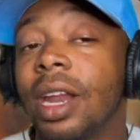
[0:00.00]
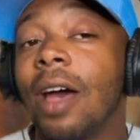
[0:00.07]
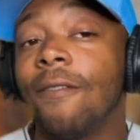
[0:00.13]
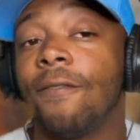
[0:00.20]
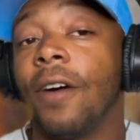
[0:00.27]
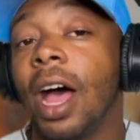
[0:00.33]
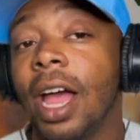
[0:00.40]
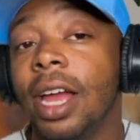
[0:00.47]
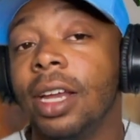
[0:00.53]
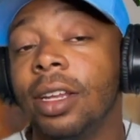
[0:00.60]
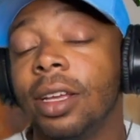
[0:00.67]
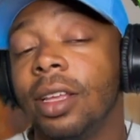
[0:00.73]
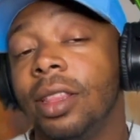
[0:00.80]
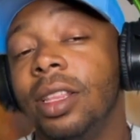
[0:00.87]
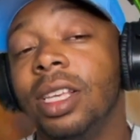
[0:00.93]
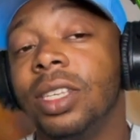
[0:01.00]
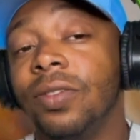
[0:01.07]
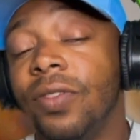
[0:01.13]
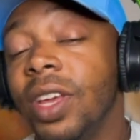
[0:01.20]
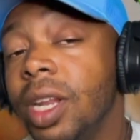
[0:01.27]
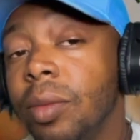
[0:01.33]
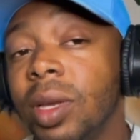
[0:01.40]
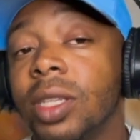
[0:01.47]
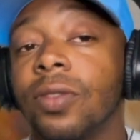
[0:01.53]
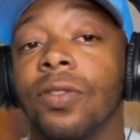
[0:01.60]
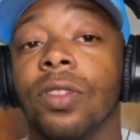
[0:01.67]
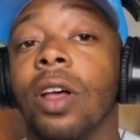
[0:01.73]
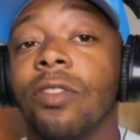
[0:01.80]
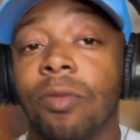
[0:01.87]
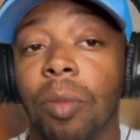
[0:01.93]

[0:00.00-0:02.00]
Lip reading: I find these venomous fluff